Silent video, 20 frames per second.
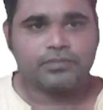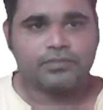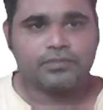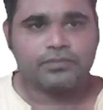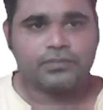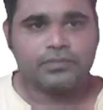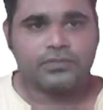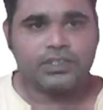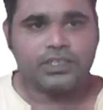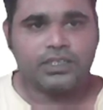
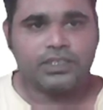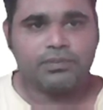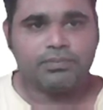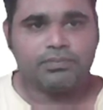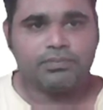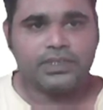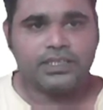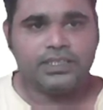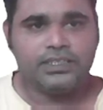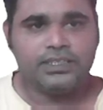there are
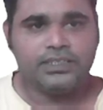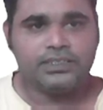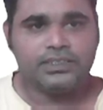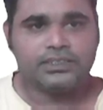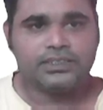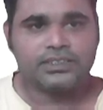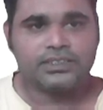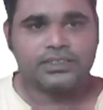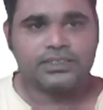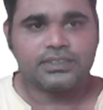many
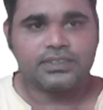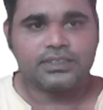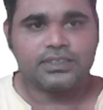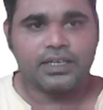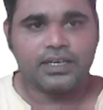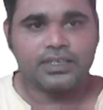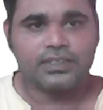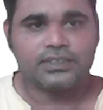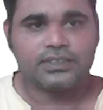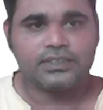
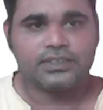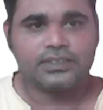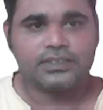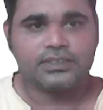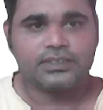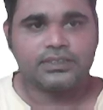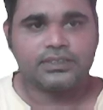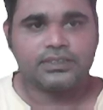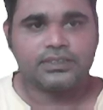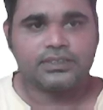stacked
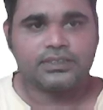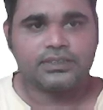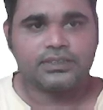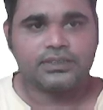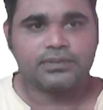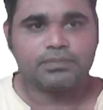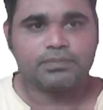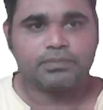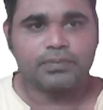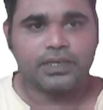
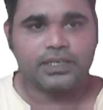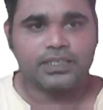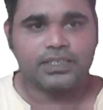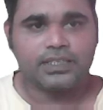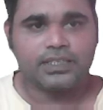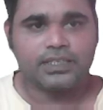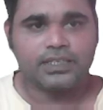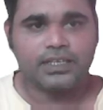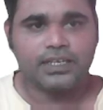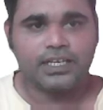
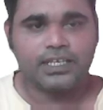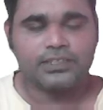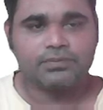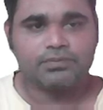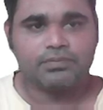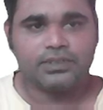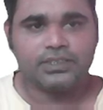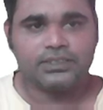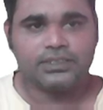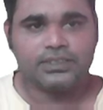particles
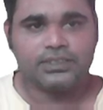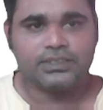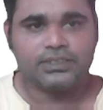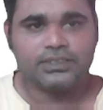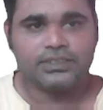present,